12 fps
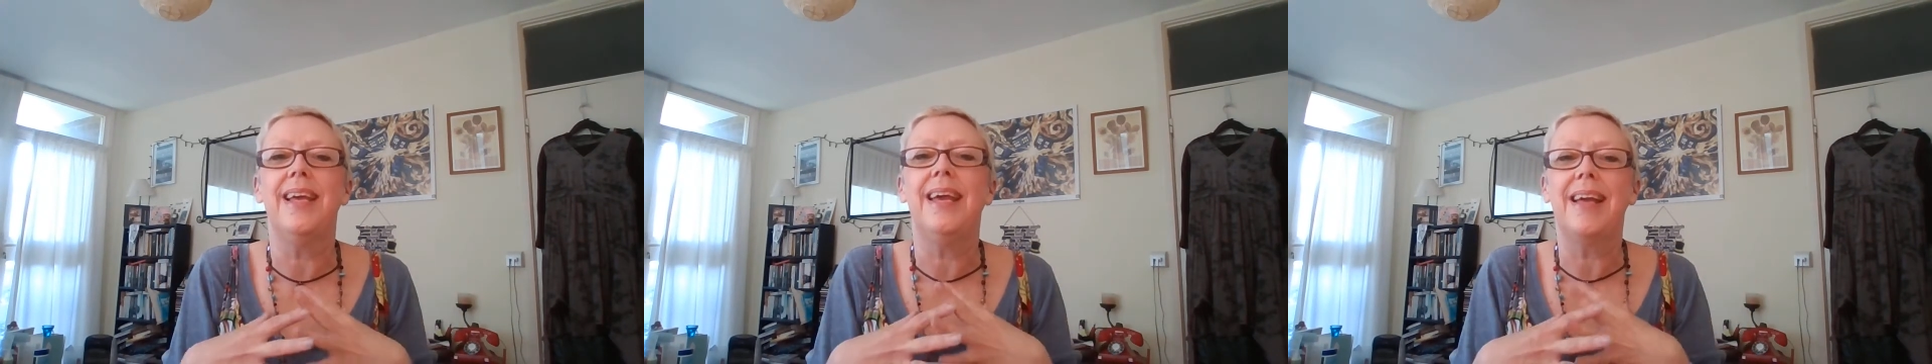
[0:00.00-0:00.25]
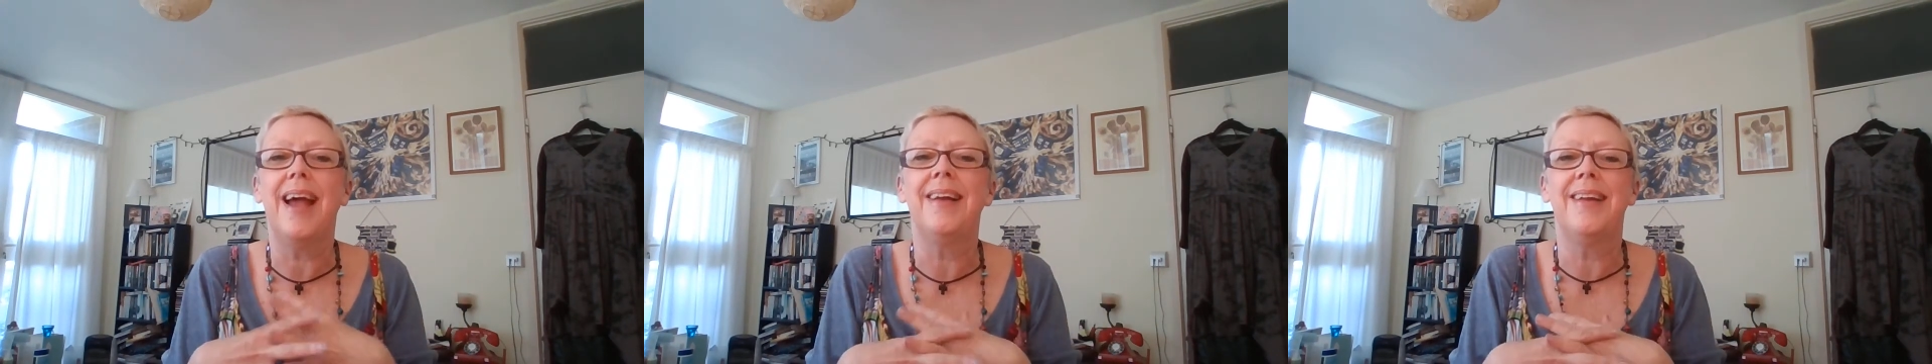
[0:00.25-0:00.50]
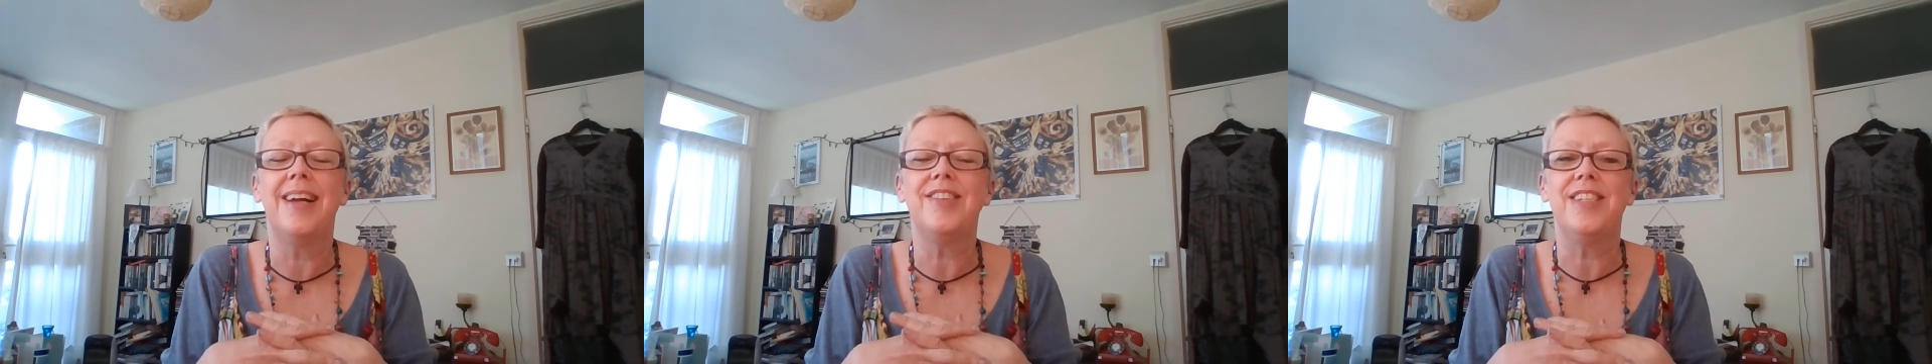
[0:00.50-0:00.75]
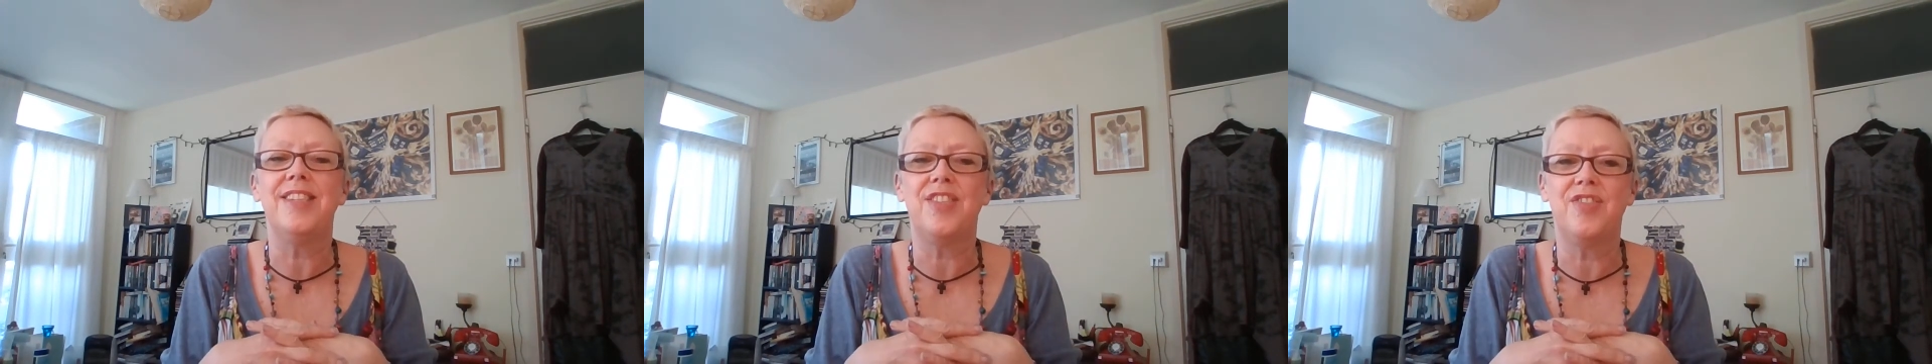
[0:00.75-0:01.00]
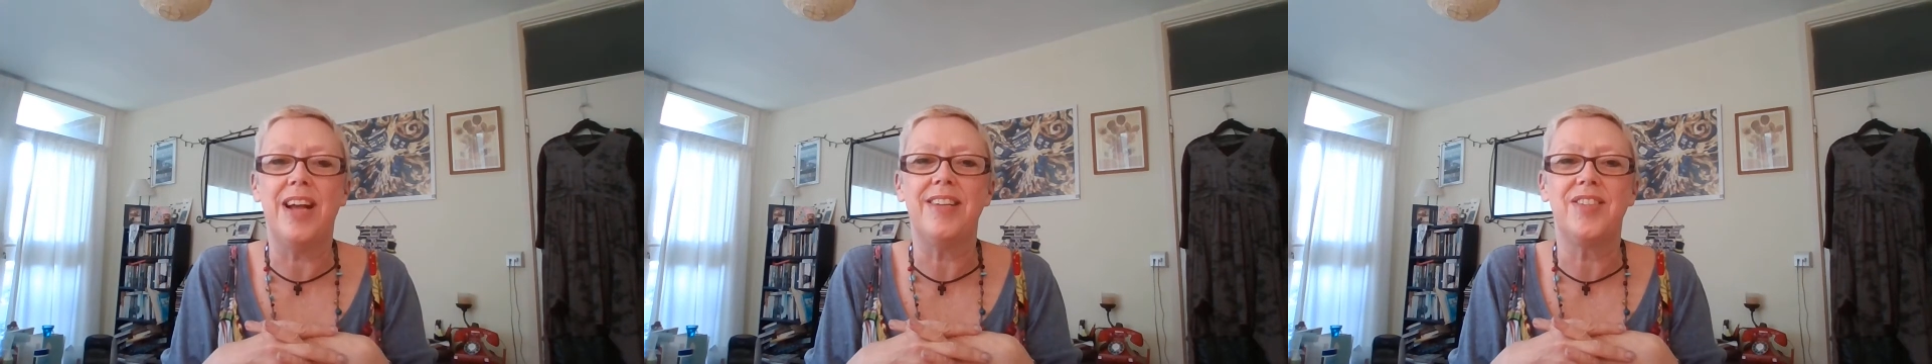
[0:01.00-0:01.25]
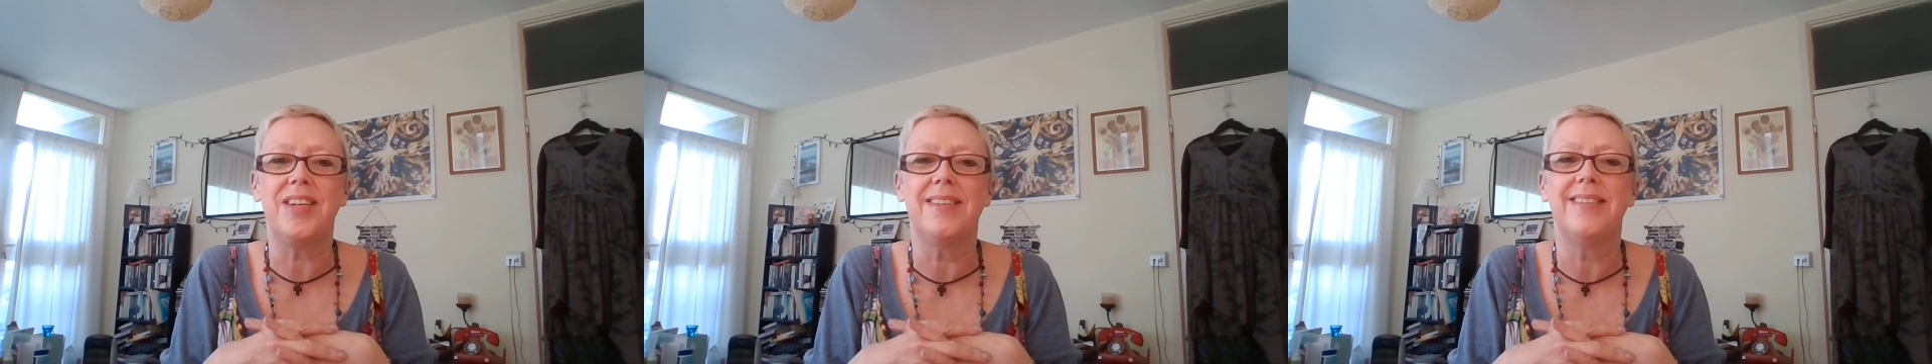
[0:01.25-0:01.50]
it can actually
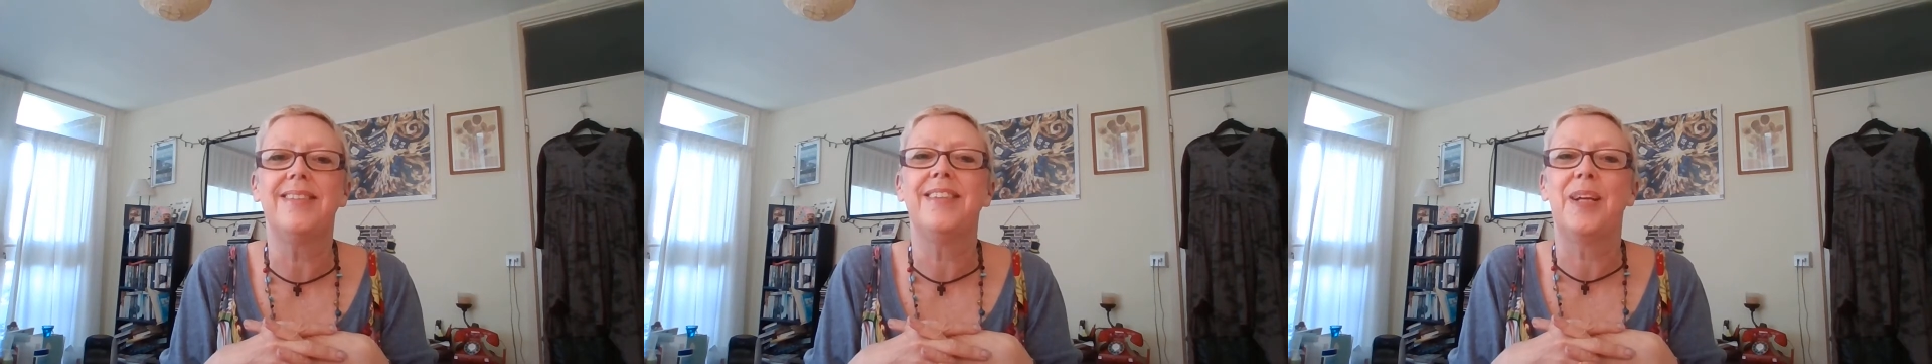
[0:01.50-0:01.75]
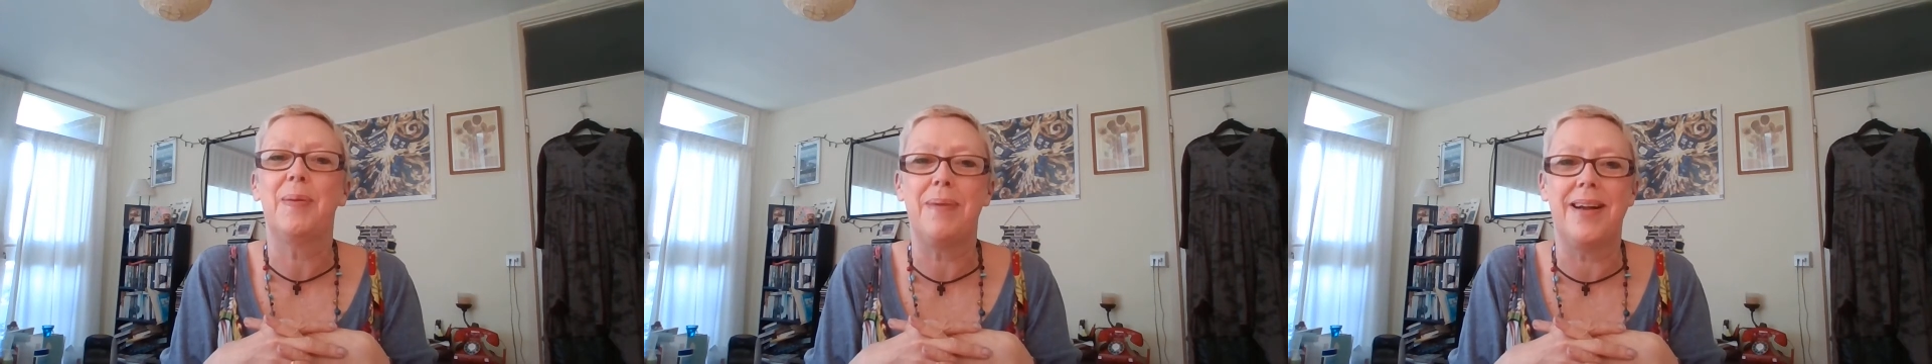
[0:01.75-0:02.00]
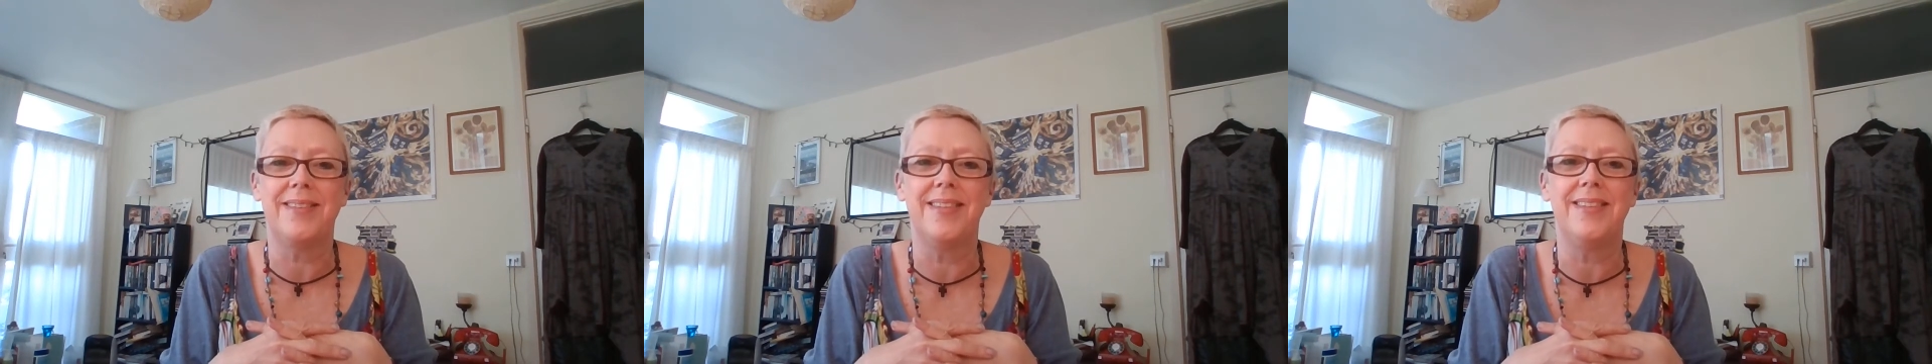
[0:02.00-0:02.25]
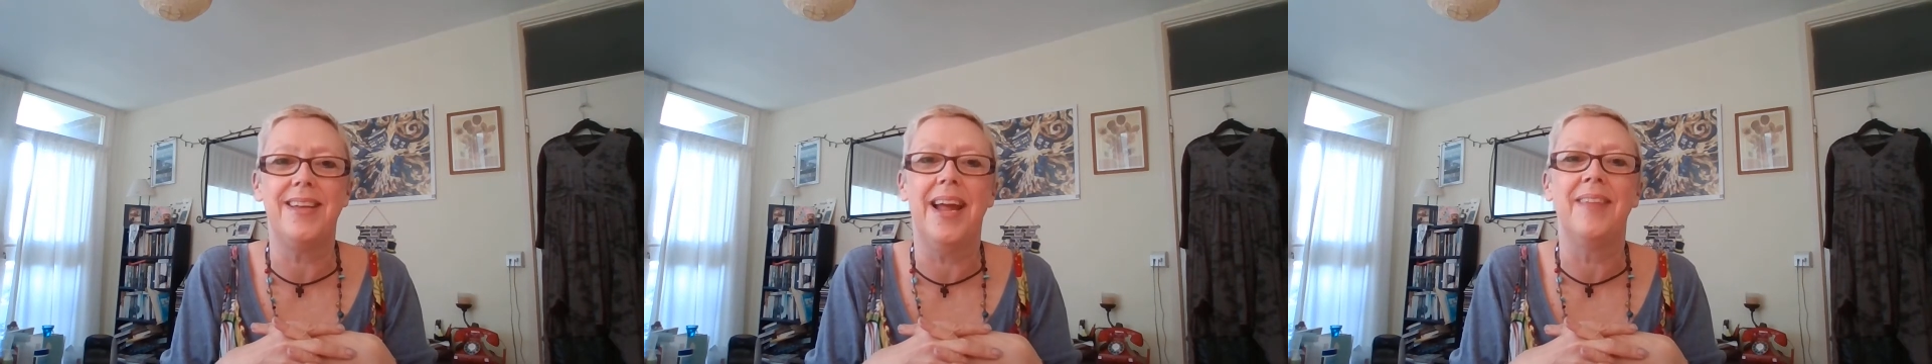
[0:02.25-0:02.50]
stretch us to capacity.